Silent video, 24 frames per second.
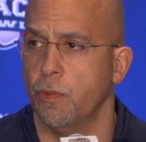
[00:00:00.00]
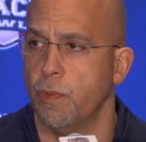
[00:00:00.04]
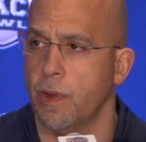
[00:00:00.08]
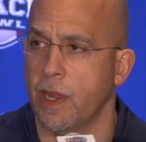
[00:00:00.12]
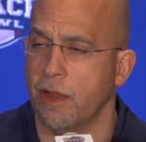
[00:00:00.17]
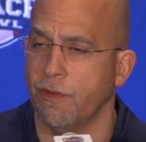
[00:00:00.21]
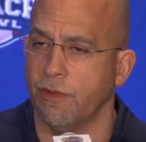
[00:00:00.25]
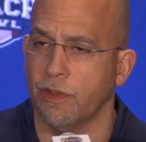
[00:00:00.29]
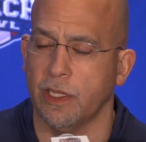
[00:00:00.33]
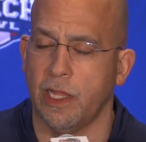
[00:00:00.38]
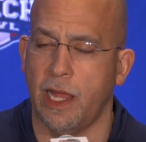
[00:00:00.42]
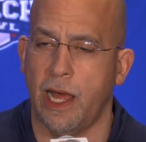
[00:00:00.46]
We
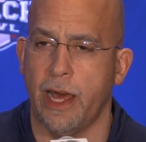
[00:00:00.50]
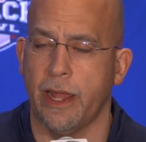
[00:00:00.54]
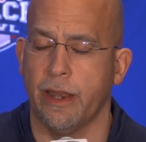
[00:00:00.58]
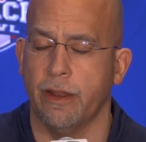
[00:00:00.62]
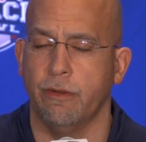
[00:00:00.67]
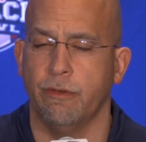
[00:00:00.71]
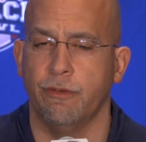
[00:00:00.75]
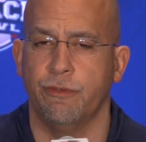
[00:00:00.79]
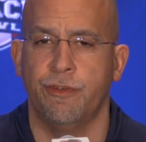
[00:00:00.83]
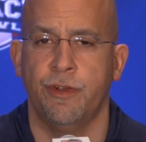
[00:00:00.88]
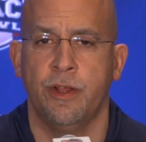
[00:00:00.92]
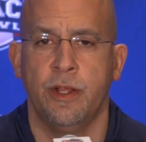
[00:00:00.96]
have a lot
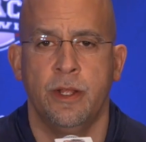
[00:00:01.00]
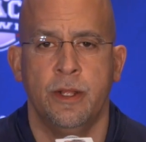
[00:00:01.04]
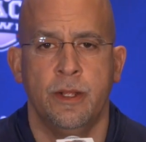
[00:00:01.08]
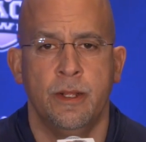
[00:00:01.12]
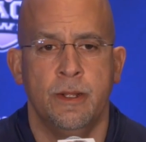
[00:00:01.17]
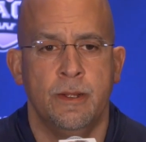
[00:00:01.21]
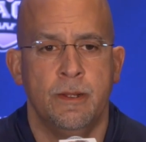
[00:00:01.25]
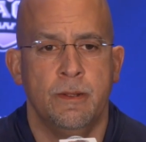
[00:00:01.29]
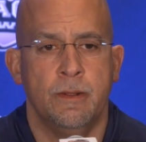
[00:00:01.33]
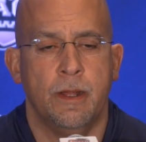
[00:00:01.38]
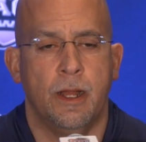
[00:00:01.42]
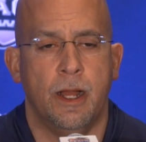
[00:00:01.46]
of
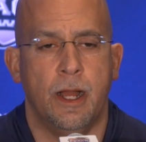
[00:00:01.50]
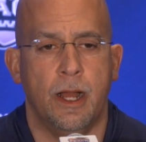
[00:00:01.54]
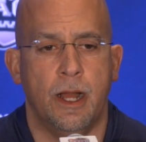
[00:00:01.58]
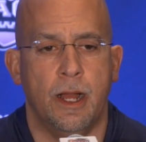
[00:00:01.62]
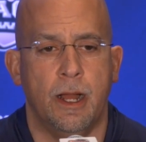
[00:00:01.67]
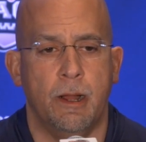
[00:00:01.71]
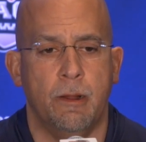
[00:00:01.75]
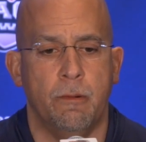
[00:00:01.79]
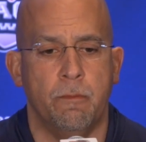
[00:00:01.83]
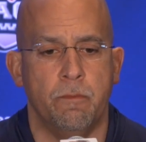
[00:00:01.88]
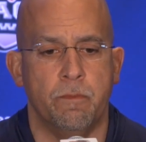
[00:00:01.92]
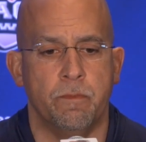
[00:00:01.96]

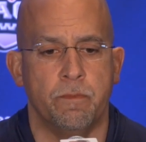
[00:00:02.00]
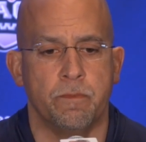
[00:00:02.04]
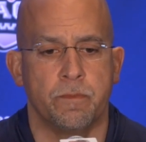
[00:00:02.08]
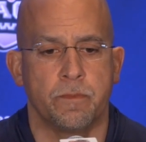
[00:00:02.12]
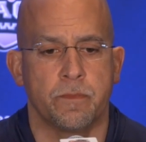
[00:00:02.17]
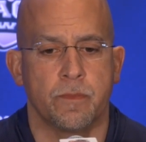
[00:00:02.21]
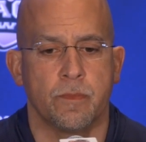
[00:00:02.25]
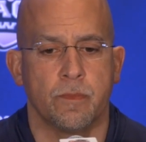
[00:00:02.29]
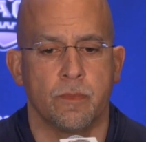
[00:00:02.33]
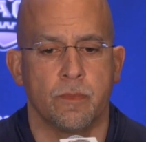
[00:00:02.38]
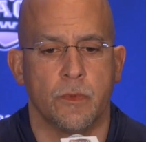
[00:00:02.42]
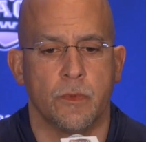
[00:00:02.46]
um,
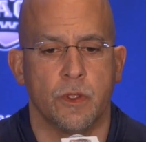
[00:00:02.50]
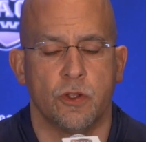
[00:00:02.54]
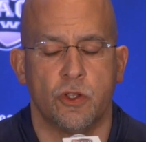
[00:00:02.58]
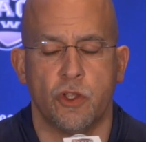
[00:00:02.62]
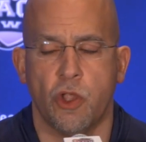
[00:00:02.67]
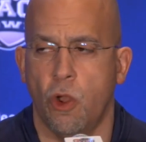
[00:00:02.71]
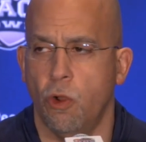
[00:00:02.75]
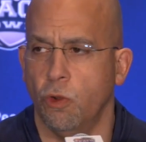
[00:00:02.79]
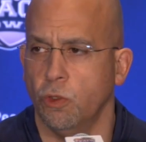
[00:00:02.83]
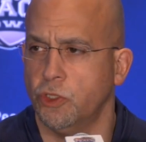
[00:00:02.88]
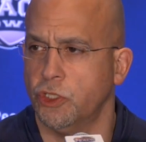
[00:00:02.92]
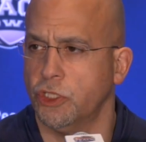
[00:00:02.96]

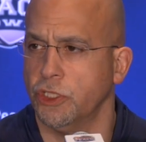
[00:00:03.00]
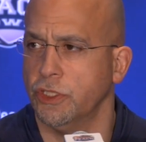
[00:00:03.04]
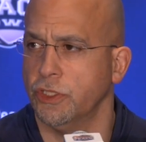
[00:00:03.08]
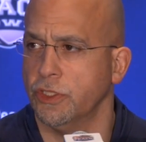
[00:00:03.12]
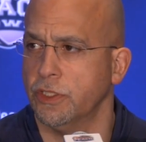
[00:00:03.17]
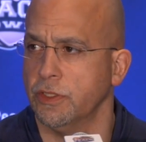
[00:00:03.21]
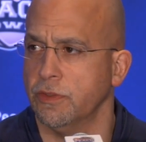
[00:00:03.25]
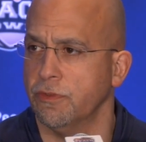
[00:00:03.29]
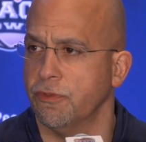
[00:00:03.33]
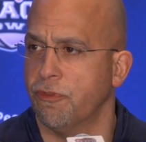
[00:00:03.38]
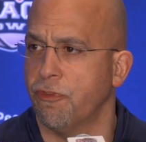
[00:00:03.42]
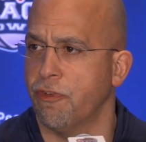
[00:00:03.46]
coaches
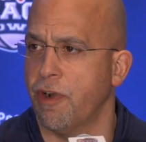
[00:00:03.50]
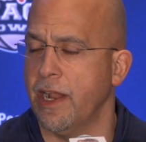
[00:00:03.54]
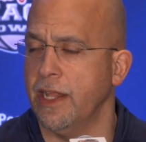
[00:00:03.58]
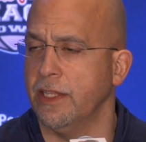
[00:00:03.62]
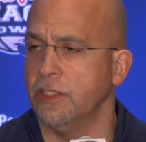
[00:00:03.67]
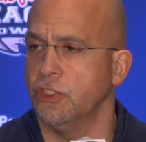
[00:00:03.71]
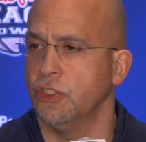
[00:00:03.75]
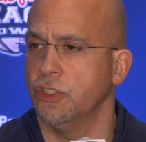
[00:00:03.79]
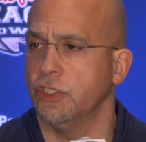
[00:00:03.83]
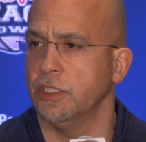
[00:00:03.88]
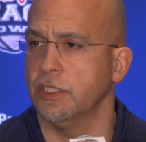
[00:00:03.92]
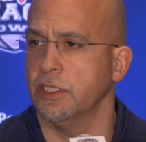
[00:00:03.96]
and
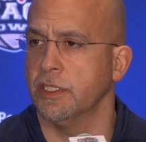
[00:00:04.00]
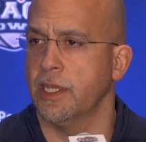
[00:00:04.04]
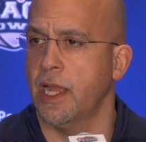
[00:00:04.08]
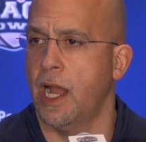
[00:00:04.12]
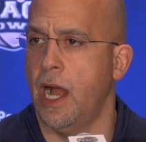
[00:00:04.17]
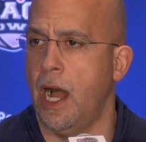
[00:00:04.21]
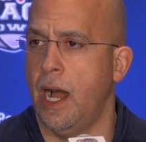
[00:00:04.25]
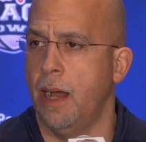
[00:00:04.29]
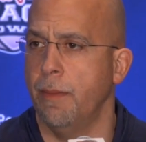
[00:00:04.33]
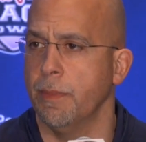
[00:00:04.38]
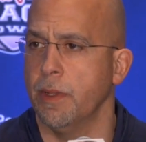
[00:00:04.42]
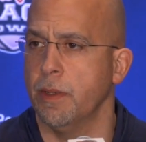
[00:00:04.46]
friends in
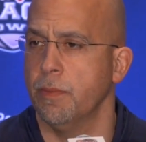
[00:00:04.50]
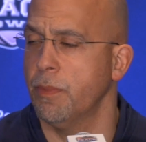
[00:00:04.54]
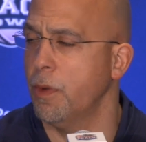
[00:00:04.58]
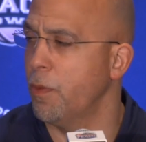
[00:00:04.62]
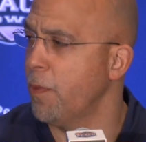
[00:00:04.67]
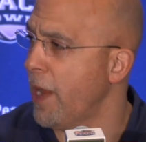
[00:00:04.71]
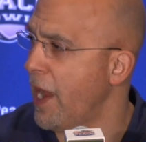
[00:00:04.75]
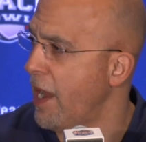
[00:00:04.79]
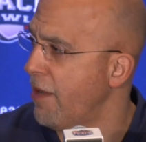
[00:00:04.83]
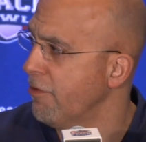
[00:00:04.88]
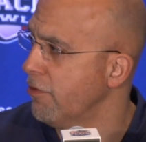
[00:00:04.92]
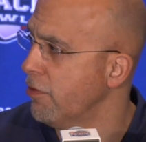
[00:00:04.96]
common, but
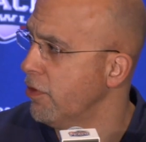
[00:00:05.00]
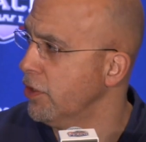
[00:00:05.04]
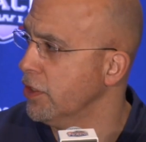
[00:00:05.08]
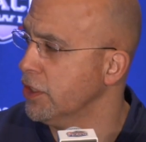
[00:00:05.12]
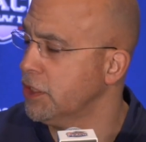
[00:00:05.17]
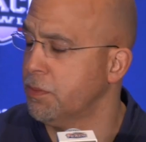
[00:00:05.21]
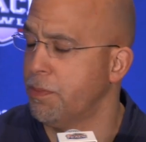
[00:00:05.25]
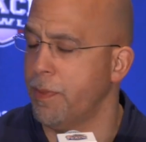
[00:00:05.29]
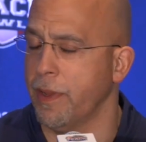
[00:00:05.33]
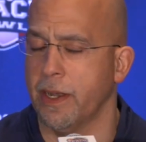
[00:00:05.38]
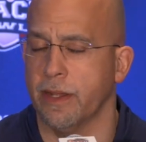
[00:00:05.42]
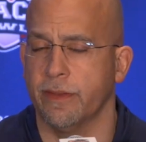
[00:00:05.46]
we haven't really
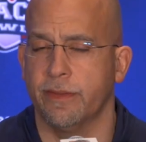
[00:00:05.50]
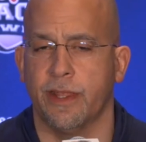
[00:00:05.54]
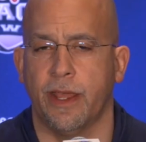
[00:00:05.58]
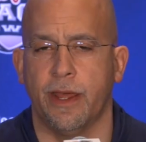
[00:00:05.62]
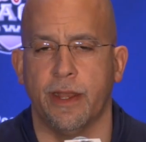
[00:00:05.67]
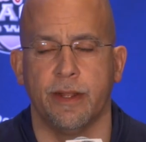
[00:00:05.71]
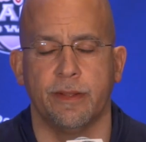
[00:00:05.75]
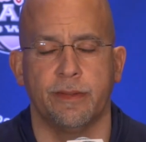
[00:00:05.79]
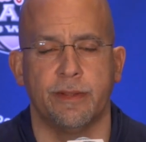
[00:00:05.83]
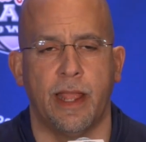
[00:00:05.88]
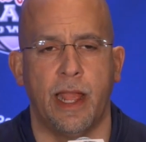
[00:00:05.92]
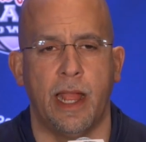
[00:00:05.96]
spent a
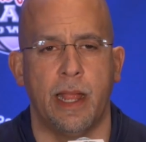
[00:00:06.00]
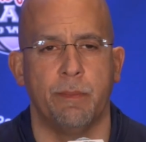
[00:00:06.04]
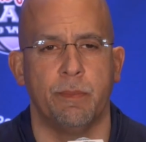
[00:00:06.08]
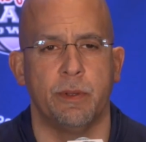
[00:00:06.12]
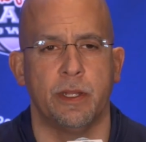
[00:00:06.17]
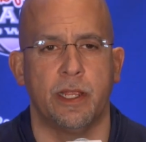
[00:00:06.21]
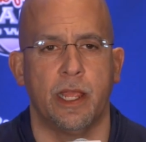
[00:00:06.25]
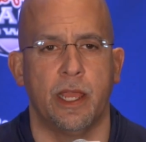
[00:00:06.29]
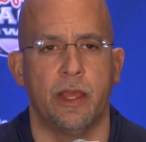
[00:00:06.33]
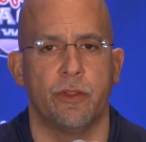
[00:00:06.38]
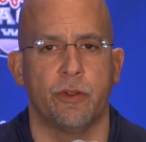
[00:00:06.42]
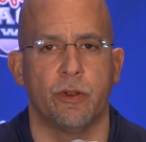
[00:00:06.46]
ton of time
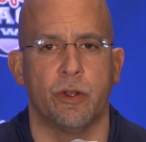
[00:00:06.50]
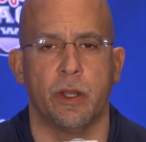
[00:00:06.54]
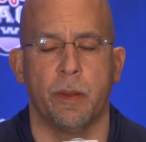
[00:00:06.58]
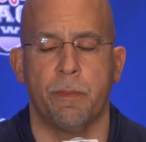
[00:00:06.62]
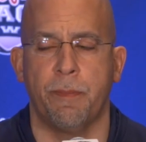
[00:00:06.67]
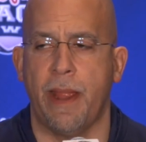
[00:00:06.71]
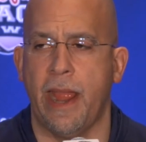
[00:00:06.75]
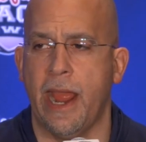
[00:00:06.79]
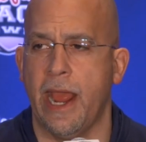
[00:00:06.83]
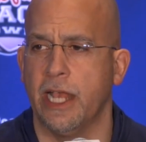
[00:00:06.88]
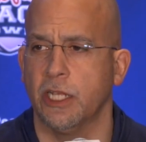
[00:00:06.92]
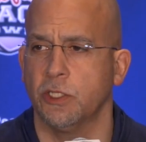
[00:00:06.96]
together in the
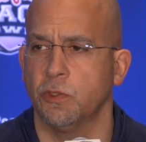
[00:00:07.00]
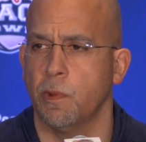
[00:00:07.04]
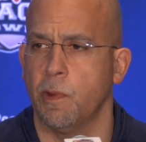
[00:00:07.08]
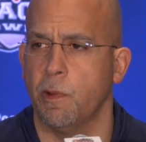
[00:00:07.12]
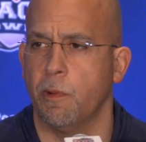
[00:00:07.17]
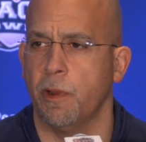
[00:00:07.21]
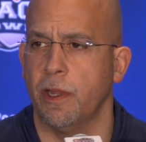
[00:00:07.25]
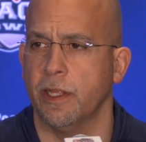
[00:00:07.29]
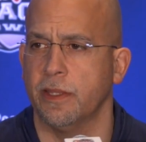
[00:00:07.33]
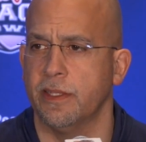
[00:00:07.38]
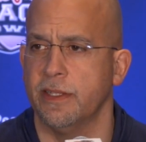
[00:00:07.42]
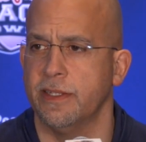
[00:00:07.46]
past. We
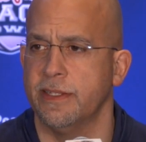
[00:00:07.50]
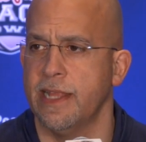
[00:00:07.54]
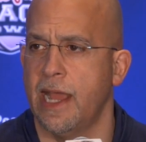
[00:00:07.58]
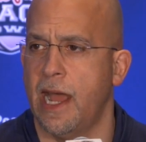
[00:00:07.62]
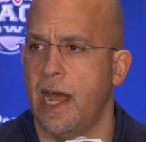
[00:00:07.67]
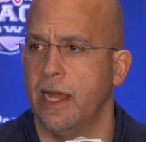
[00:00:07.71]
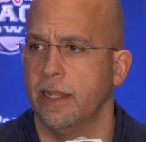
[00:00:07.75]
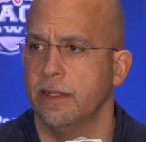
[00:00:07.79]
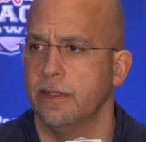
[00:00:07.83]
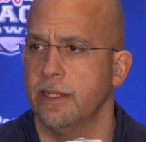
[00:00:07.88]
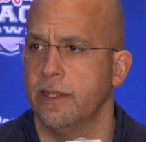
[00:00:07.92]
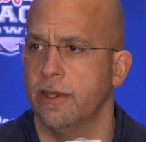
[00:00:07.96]
were at the
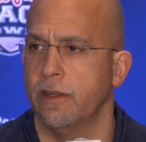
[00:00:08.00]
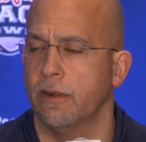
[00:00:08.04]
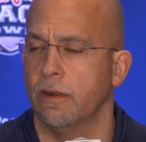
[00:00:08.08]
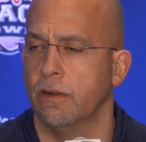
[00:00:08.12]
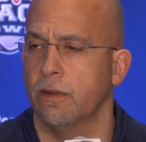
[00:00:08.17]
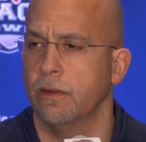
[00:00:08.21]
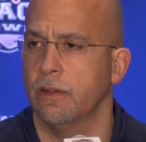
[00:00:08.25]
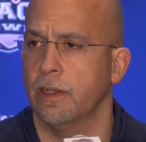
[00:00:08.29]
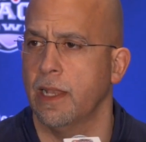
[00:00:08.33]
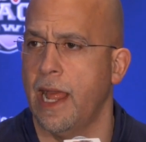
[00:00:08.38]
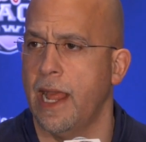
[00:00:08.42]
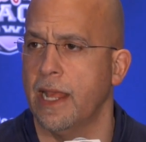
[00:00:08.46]
Dodd
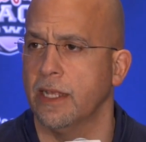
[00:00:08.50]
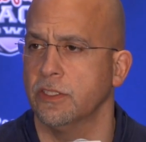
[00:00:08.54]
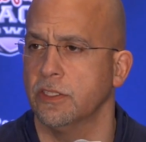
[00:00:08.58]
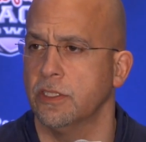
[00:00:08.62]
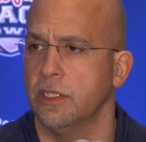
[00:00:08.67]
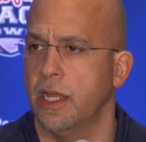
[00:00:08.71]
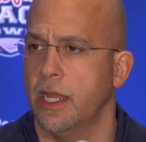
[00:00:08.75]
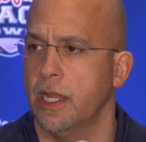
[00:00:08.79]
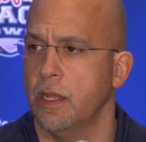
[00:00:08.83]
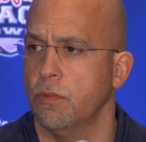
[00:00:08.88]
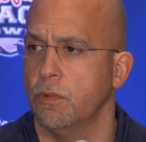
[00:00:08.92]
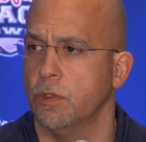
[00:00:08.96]
dinner last
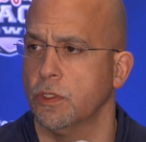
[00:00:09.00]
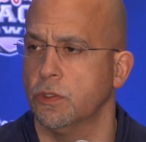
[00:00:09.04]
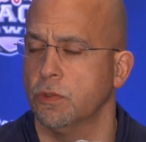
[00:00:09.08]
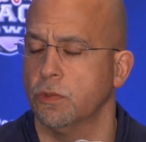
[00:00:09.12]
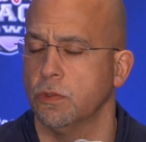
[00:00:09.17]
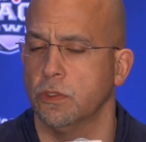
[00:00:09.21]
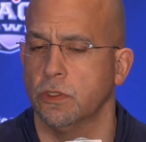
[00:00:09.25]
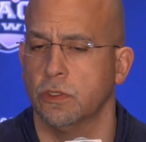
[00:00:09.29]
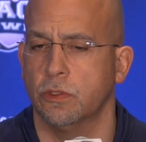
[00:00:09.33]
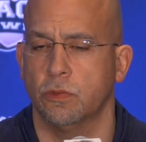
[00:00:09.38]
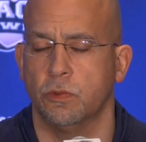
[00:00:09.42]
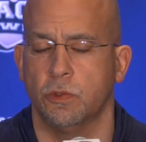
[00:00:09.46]
night, which
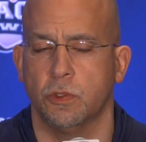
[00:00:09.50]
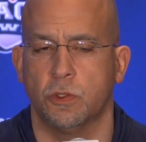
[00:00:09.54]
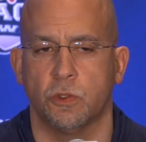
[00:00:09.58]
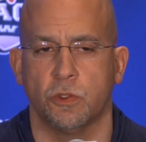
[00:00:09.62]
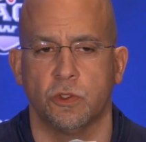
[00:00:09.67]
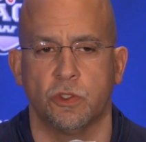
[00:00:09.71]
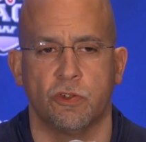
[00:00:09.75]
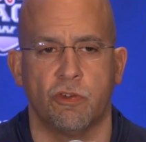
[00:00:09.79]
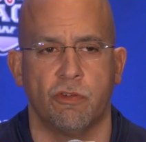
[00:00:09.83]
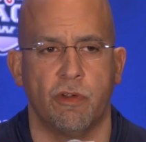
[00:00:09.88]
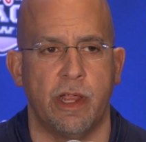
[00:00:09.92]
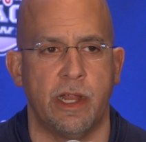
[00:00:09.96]
was which
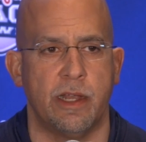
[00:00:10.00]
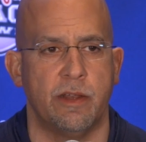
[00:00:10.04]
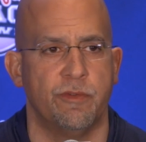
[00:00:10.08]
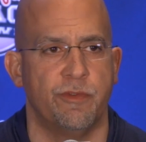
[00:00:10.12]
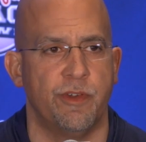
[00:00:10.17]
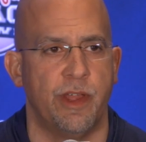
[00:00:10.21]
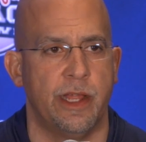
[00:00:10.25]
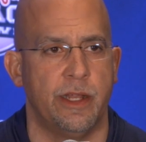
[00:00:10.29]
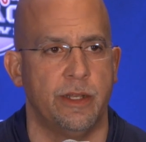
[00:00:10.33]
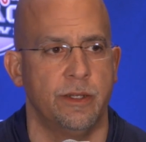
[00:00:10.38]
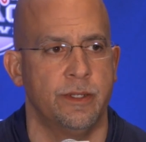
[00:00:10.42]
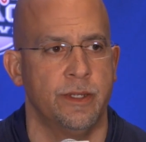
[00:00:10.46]
was a great
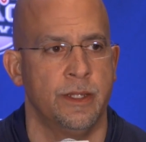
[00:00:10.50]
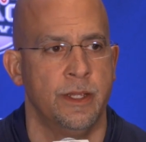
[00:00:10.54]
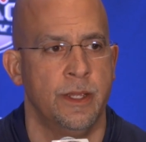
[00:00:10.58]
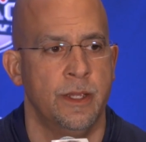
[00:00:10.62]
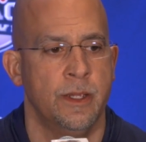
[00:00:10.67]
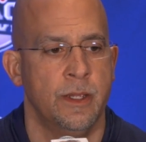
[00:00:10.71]
event.